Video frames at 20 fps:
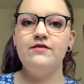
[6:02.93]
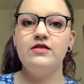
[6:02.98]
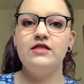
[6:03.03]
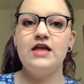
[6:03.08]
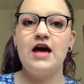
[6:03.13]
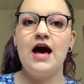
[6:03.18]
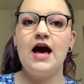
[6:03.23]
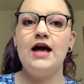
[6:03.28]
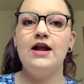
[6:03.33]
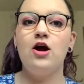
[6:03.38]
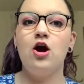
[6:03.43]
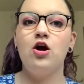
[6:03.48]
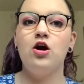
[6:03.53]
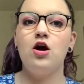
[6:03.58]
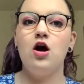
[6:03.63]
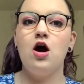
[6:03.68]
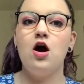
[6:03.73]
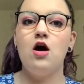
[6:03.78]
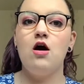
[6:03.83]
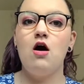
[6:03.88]
that
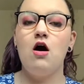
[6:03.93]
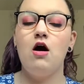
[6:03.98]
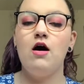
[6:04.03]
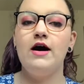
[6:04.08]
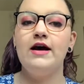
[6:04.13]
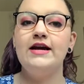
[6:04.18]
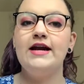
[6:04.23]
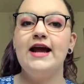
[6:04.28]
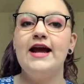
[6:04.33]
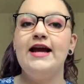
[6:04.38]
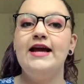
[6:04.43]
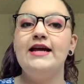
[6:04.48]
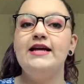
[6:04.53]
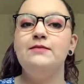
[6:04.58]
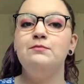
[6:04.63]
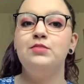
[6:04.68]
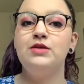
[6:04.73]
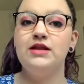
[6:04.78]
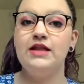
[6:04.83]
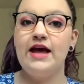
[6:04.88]
are on a
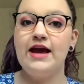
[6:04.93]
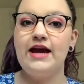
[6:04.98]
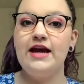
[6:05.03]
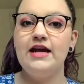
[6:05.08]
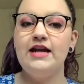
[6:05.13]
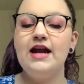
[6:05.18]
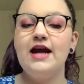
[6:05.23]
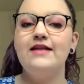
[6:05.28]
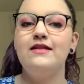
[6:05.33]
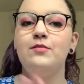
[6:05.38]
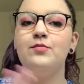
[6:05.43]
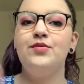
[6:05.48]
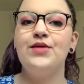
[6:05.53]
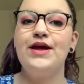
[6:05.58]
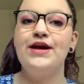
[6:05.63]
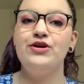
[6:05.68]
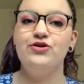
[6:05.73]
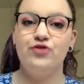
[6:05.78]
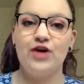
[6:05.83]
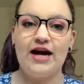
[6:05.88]
plane and the
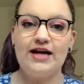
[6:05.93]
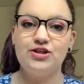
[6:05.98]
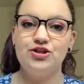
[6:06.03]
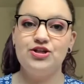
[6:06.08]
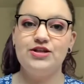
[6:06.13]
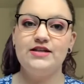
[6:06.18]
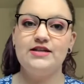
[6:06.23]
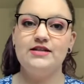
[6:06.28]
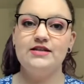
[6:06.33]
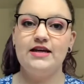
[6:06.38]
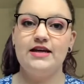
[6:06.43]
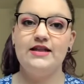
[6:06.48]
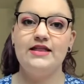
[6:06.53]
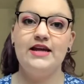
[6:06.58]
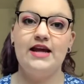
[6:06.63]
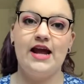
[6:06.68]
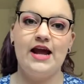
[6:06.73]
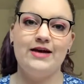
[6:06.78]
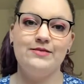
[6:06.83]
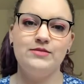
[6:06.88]
plane crashes in
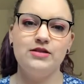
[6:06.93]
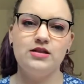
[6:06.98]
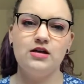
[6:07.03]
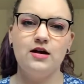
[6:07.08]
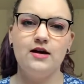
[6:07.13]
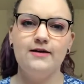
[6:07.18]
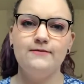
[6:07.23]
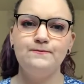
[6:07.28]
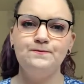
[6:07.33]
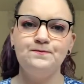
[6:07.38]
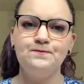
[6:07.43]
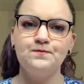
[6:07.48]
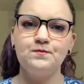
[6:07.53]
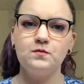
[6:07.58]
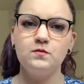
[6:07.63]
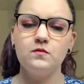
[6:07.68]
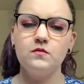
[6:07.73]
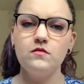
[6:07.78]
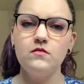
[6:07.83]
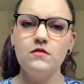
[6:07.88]
the Amazon,
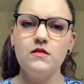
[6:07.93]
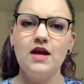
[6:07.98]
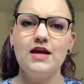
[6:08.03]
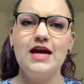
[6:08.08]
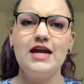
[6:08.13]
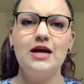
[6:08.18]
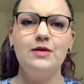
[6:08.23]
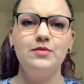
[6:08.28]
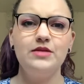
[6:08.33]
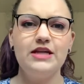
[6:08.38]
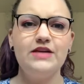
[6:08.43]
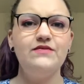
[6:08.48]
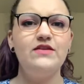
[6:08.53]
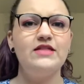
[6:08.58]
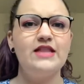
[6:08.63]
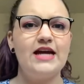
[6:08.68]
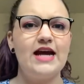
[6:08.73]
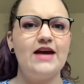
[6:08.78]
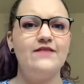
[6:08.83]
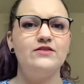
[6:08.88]
and I believe that
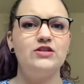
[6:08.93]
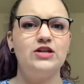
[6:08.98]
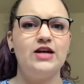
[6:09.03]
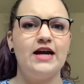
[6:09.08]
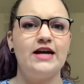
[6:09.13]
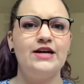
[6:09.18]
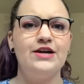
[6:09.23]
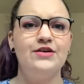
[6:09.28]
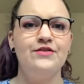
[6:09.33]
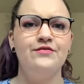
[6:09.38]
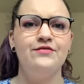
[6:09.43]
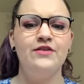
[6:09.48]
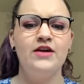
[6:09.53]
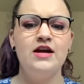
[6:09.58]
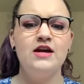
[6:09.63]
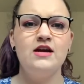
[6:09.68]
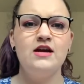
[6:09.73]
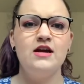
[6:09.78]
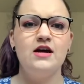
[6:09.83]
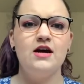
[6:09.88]
they have to kind of
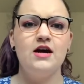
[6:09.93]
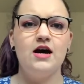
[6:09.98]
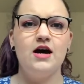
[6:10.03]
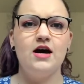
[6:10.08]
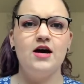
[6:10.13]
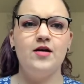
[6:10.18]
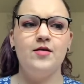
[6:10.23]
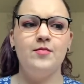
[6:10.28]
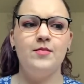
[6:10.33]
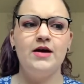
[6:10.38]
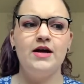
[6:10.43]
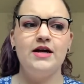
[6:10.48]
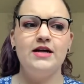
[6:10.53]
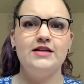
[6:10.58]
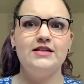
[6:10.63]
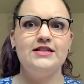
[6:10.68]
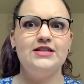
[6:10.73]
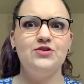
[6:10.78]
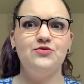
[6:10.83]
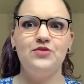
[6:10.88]

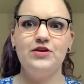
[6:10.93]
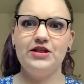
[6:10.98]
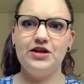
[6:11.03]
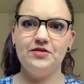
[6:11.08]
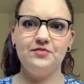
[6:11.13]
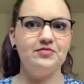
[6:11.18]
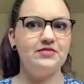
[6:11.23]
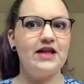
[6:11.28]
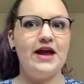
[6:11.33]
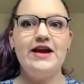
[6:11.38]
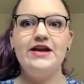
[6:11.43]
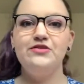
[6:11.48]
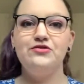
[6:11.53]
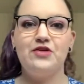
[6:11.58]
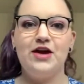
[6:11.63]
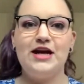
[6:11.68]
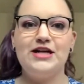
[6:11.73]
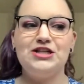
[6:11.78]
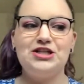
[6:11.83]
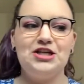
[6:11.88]
deal with their plane
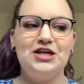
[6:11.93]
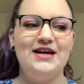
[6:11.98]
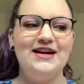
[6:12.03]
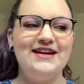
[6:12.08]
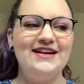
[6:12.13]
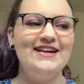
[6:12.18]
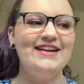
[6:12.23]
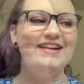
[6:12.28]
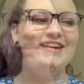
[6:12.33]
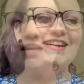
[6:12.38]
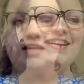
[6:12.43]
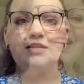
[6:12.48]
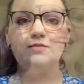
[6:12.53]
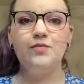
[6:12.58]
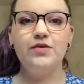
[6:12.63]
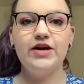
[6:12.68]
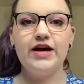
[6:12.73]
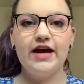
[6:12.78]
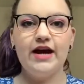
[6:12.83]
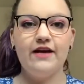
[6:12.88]
crashing. The next
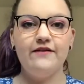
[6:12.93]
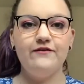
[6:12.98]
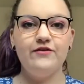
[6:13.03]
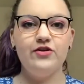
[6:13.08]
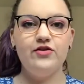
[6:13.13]
book I have for you